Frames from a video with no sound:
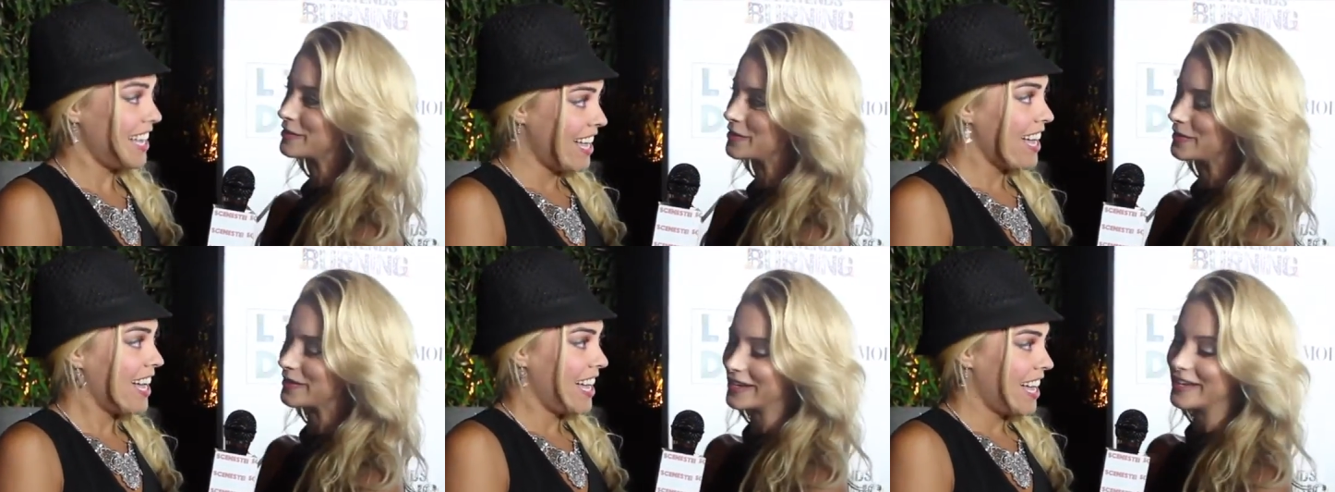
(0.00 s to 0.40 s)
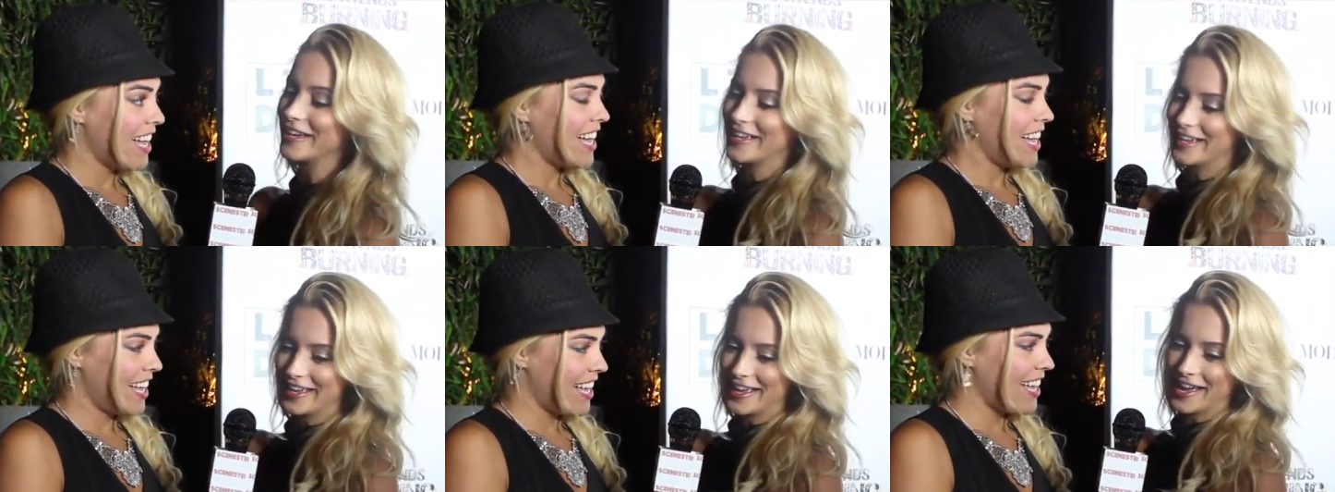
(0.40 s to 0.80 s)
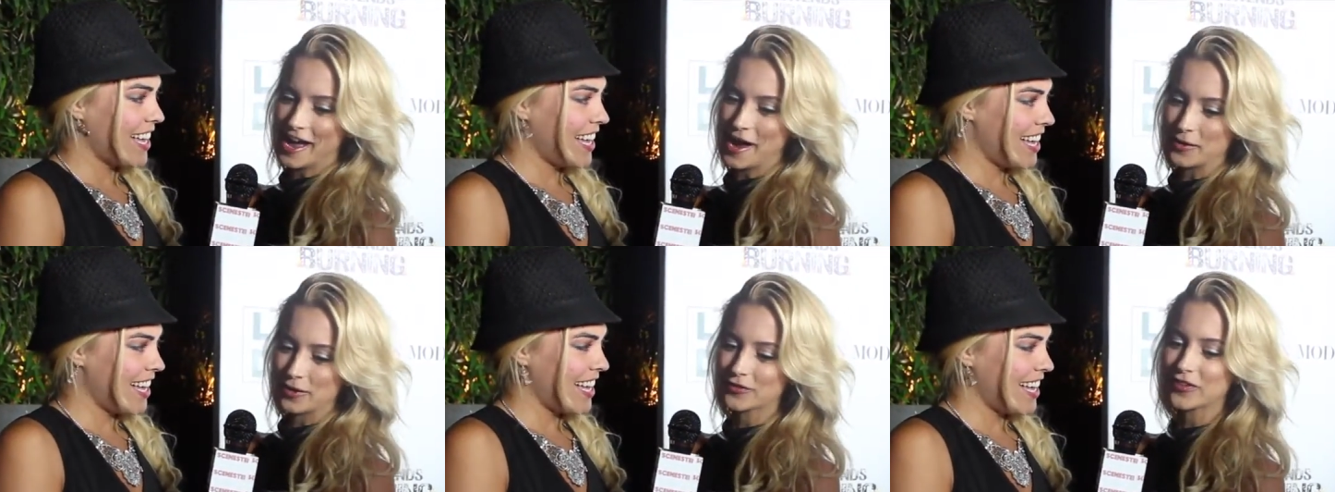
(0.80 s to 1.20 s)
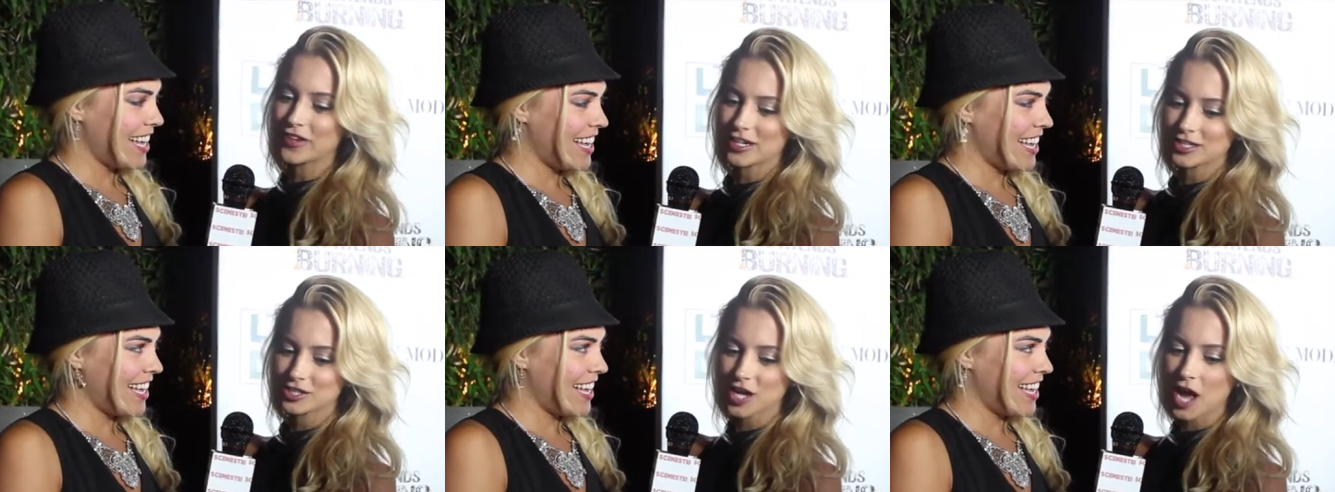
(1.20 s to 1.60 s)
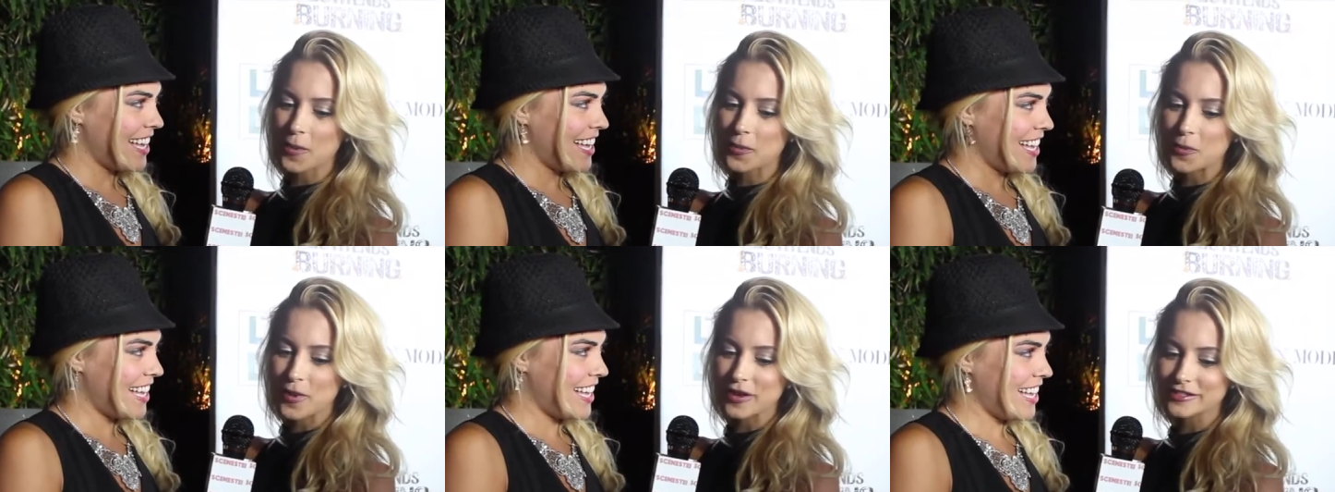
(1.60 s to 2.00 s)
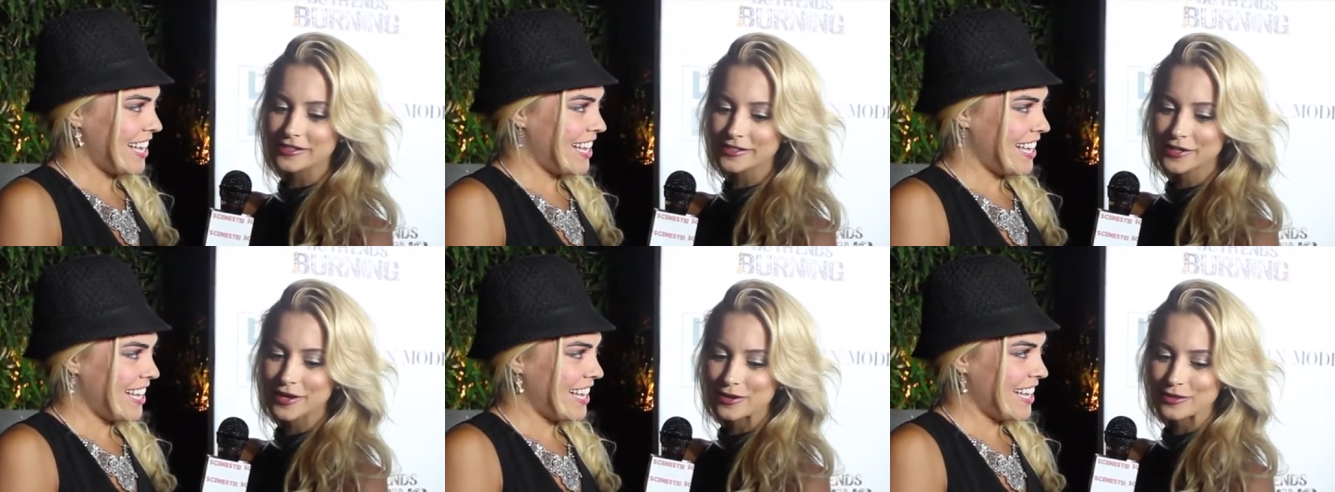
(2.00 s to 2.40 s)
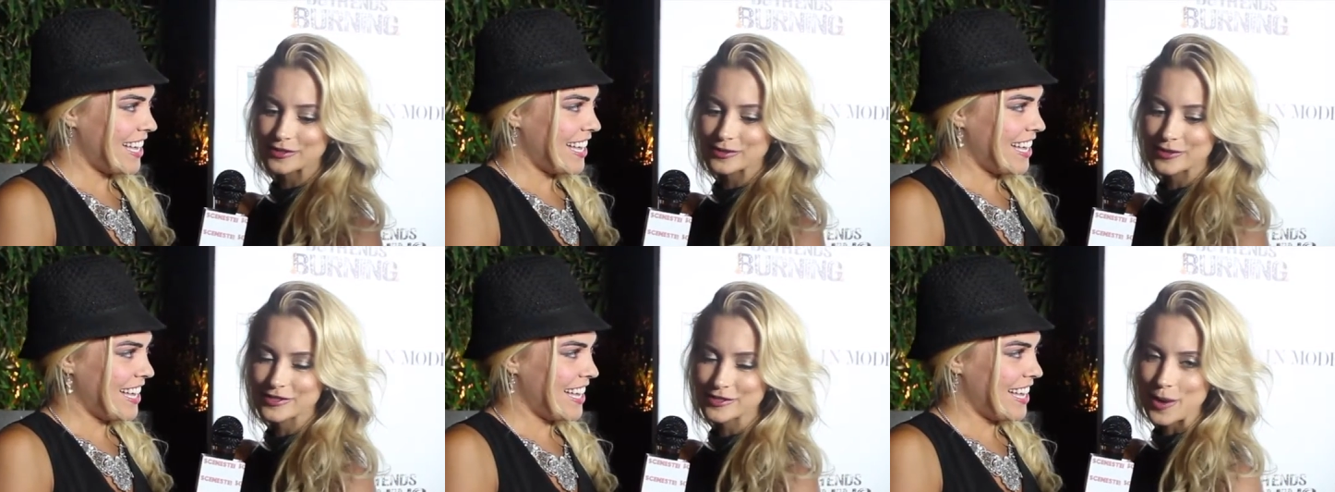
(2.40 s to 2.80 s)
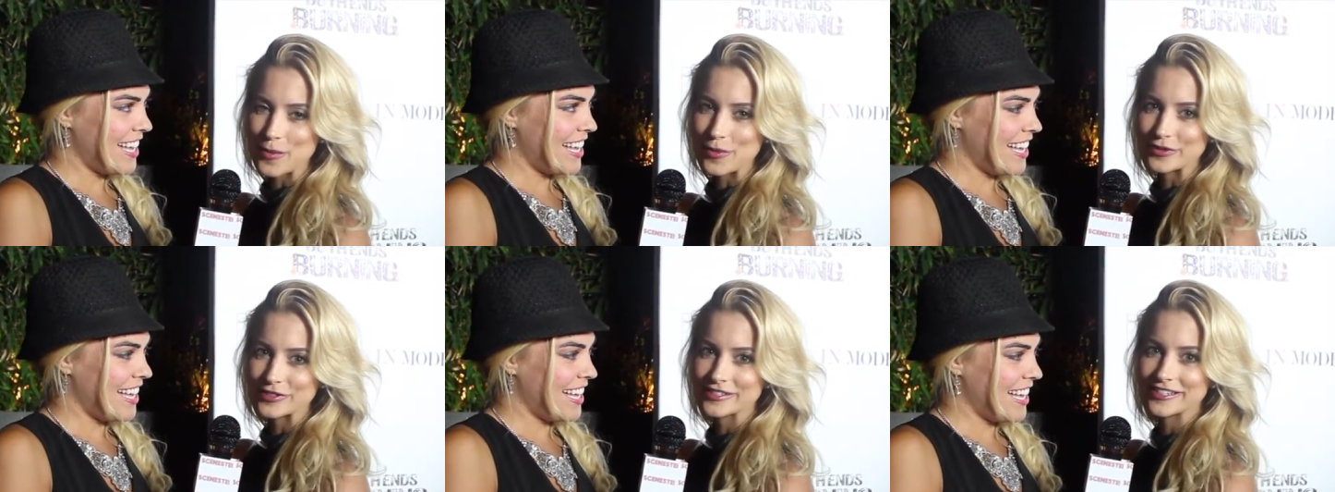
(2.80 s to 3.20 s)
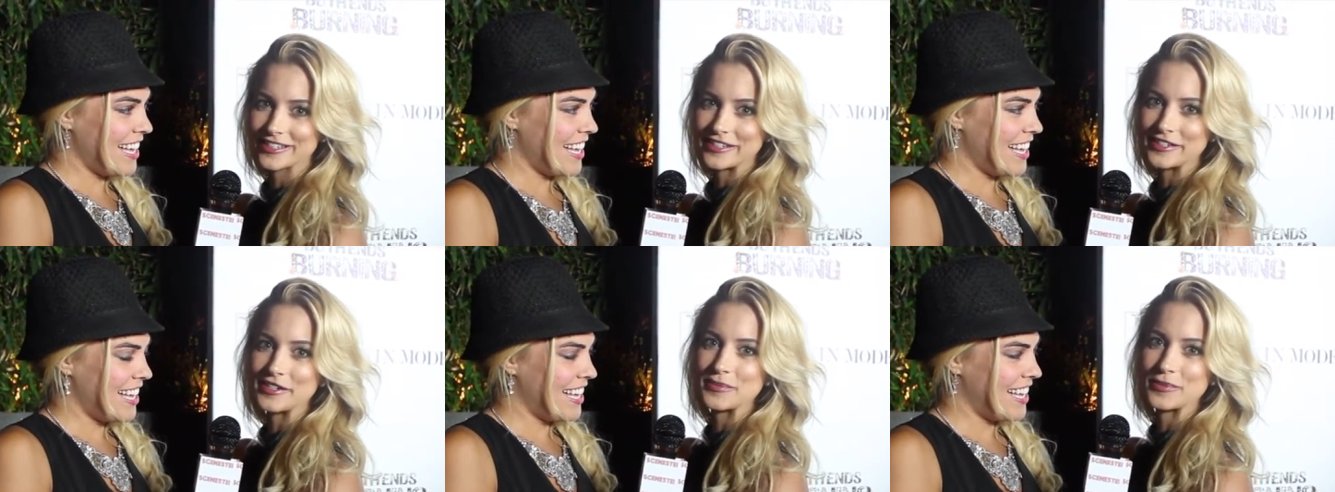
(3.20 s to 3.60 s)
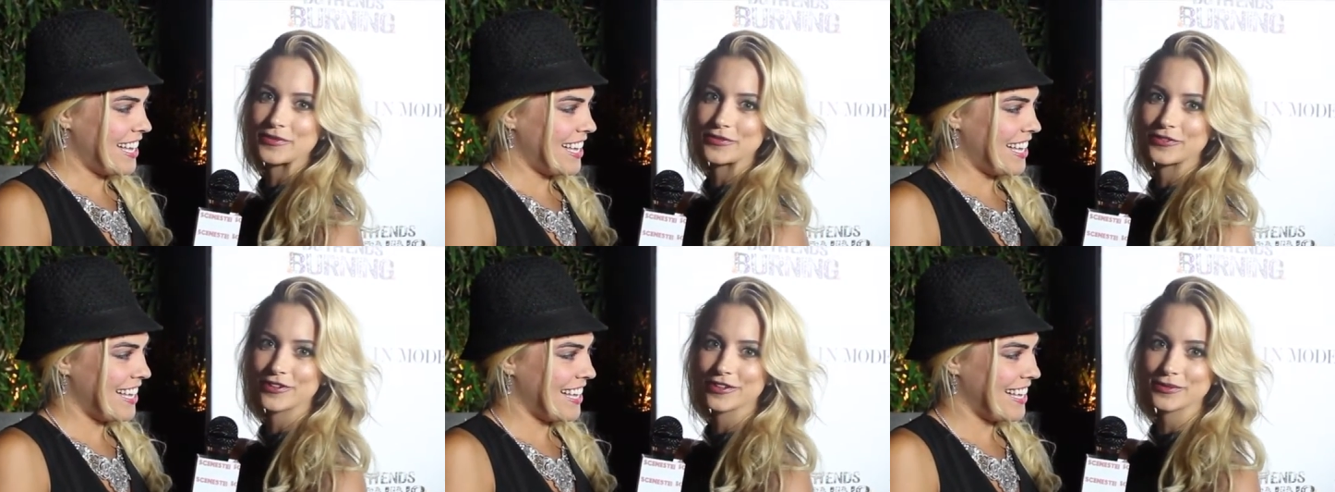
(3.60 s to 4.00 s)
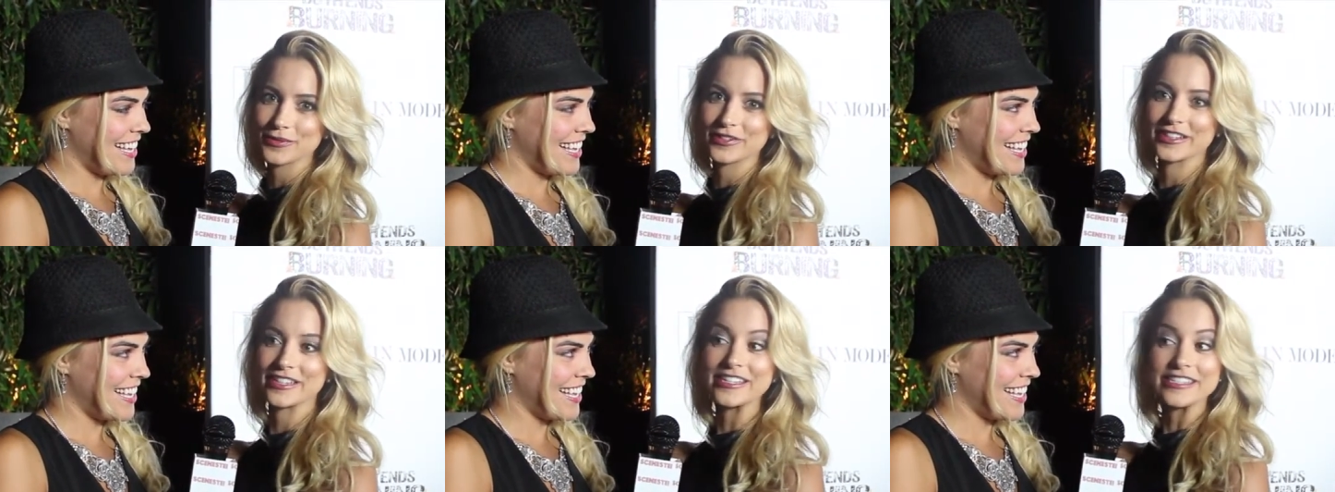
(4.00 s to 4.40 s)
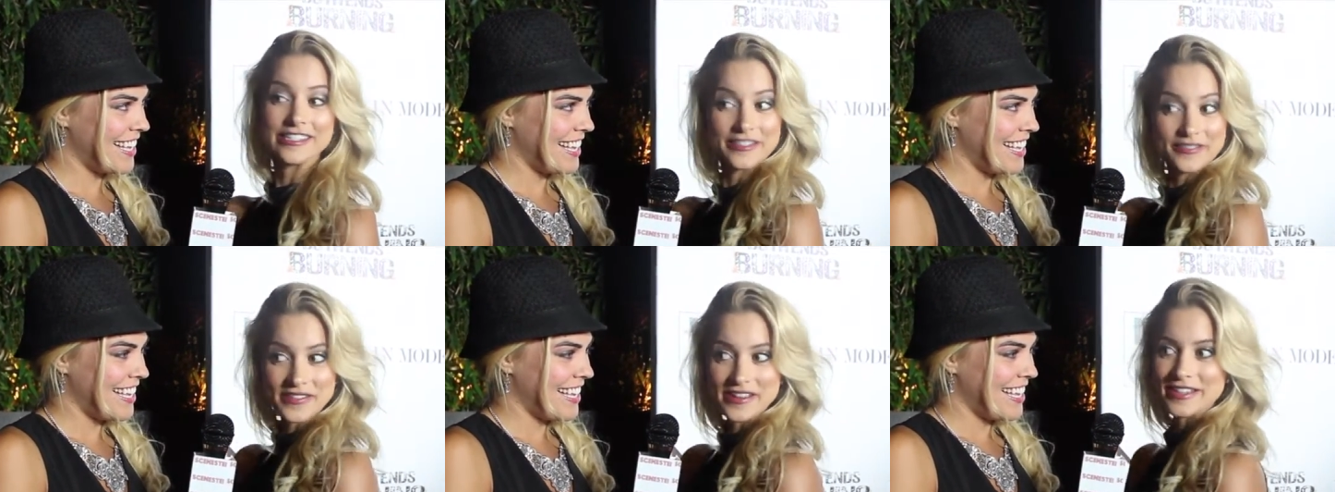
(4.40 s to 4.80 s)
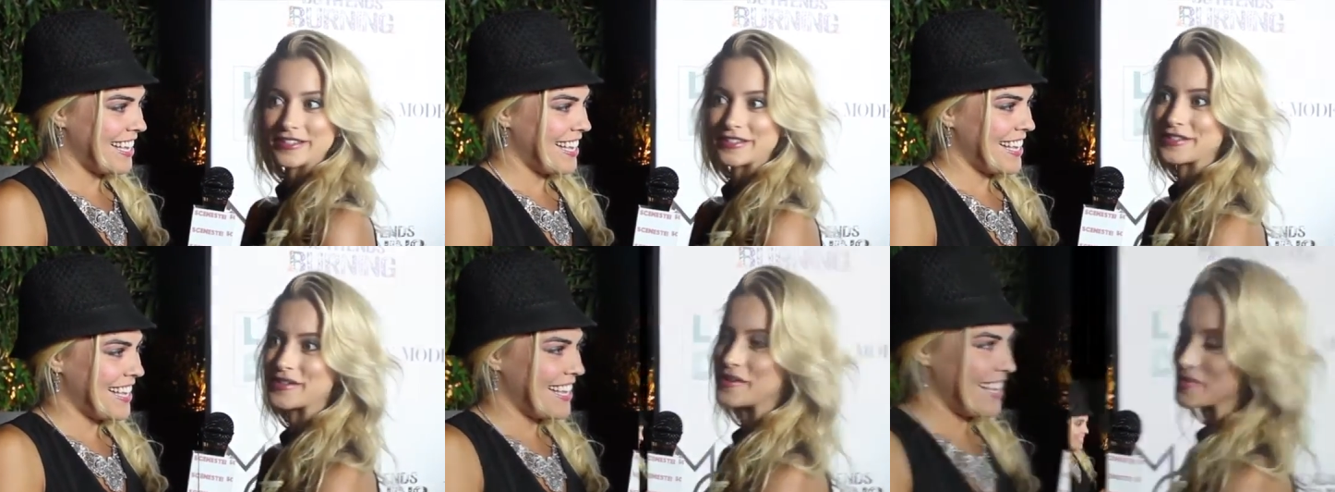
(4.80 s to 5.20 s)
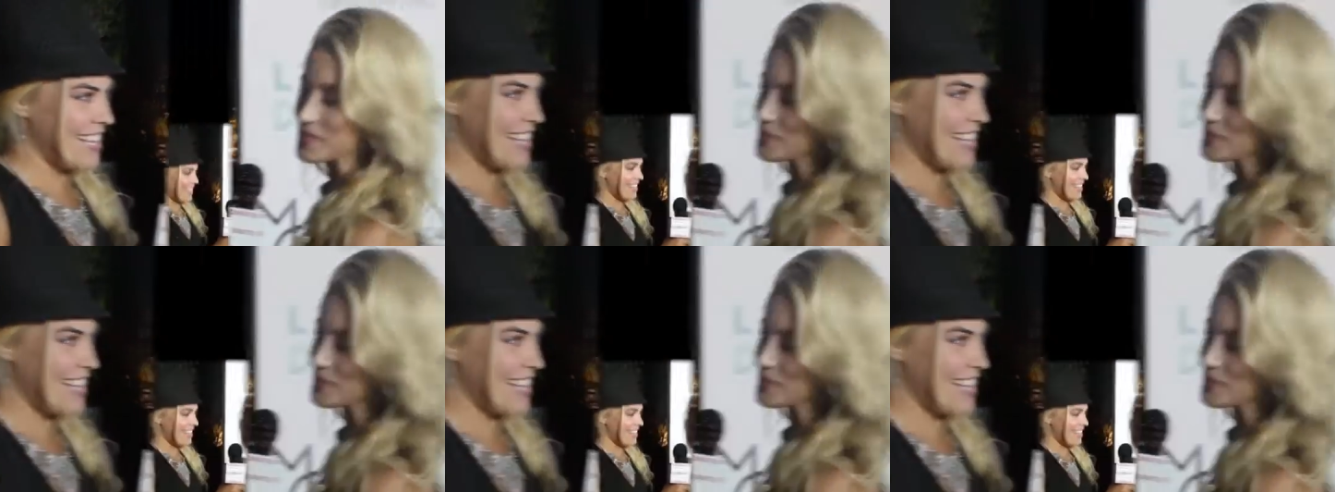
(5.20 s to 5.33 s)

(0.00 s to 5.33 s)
Speaker 1: So uh, we finished a couple months ago, so it's almost a year before the release of it. So